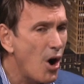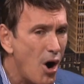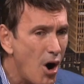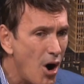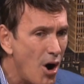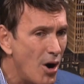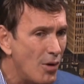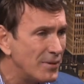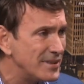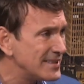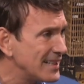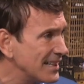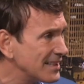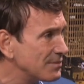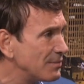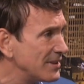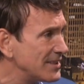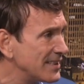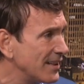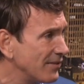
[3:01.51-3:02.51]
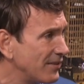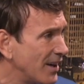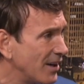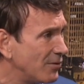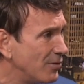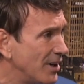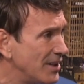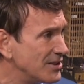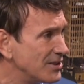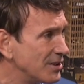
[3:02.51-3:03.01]
always asked myself that
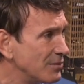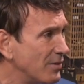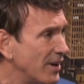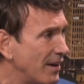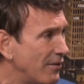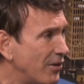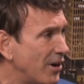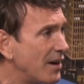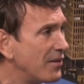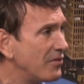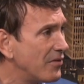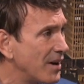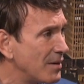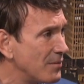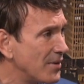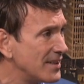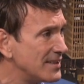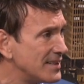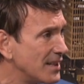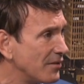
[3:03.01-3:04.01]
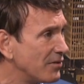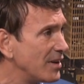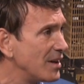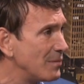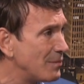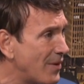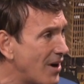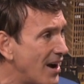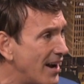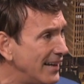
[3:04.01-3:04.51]
question whenever I find myself in a
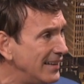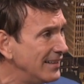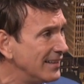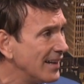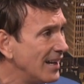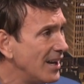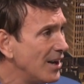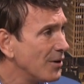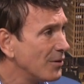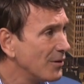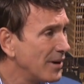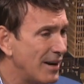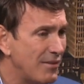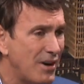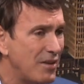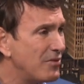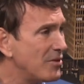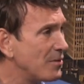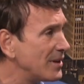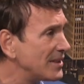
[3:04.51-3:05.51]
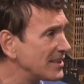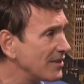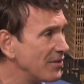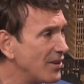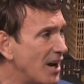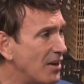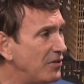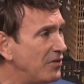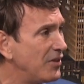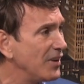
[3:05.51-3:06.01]
bind, whenever I find myself
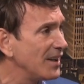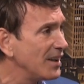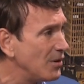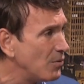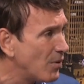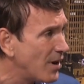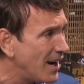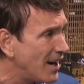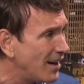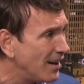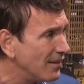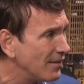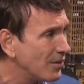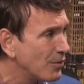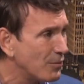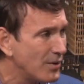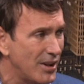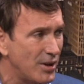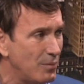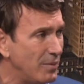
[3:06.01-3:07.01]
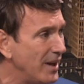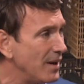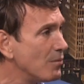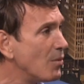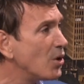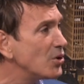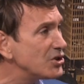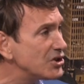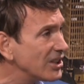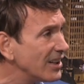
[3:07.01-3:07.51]
not feeling well, whether it be
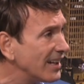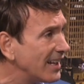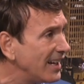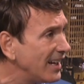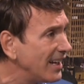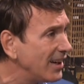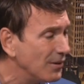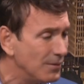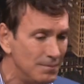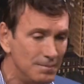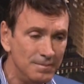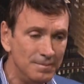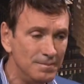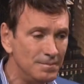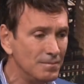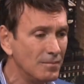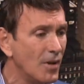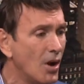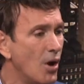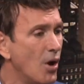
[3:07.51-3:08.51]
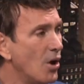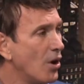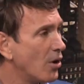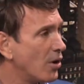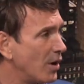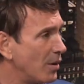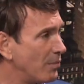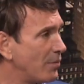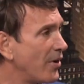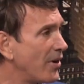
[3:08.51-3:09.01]
emotionally
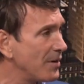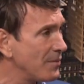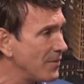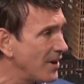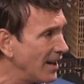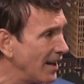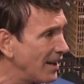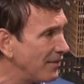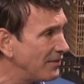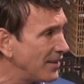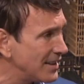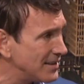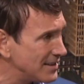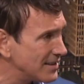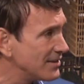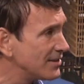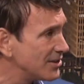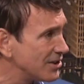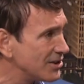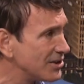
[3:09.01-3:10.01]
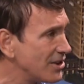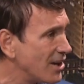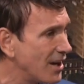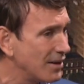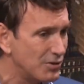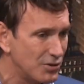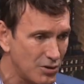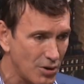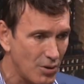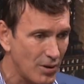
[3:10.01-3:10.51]
or a part of my life that's just
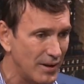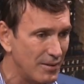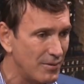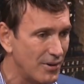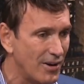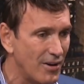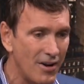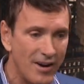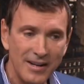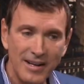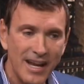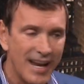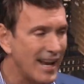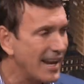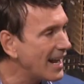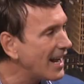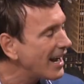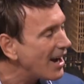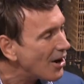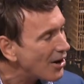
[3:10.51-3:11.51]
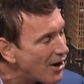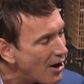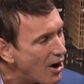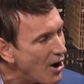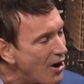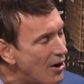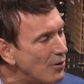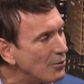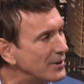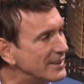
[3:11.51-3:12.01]
not totally right on. And I
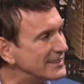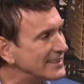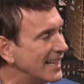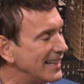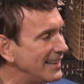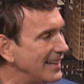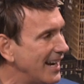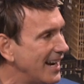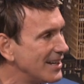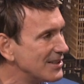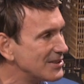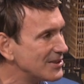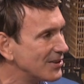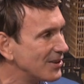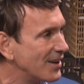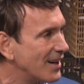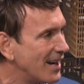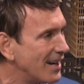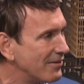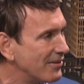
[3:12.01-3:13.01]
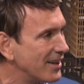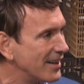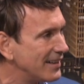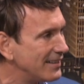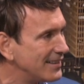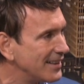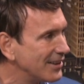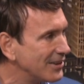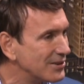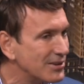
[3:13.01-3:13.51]
always get the answer, I've got to
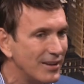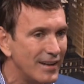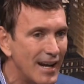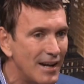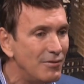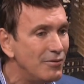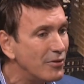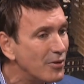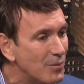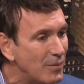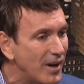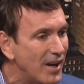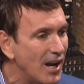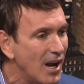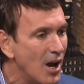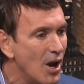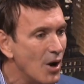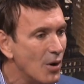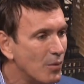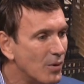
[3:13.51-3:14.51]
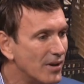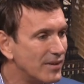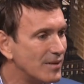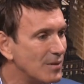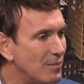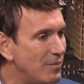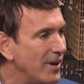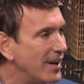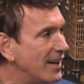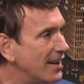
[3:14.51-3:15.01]
tell you. So that for me was a
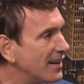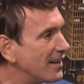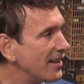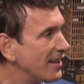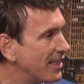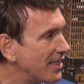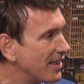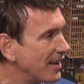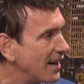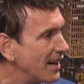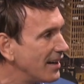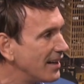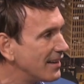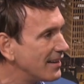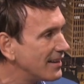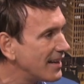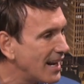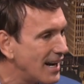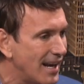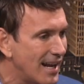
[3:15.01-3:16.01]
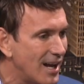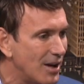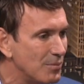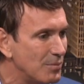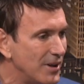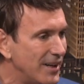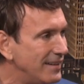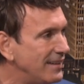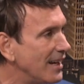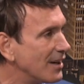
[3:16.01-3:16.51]
big thing that allowed
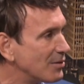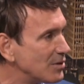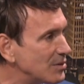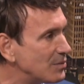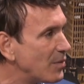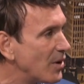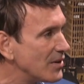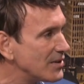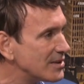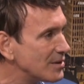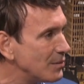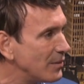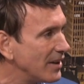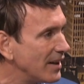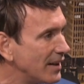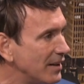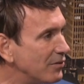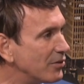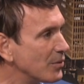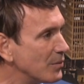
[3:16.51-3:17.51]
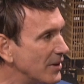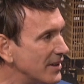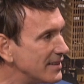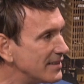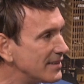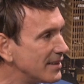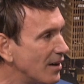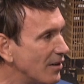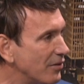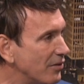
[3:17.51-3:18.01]
me to take responsibility for
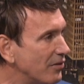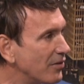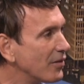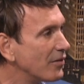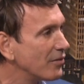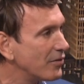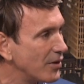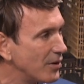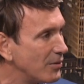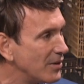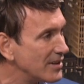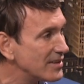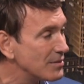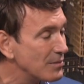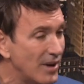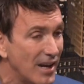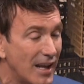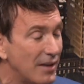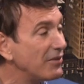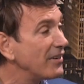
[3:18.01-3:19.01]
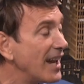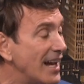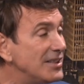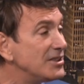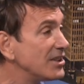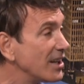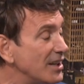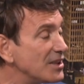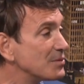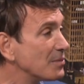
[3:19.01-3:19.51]
myself for the rest of my life, and that
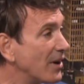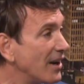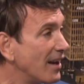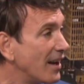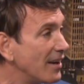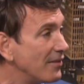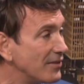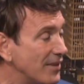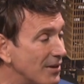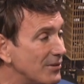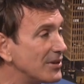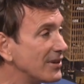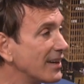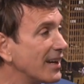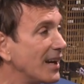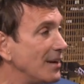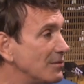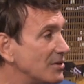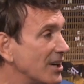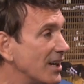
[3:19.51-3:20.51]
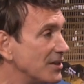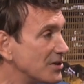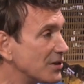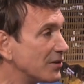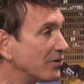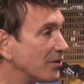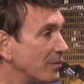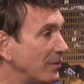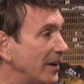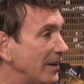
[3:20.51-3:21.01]
changed my life. That was a game changer
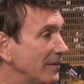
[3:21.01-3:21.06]
for me.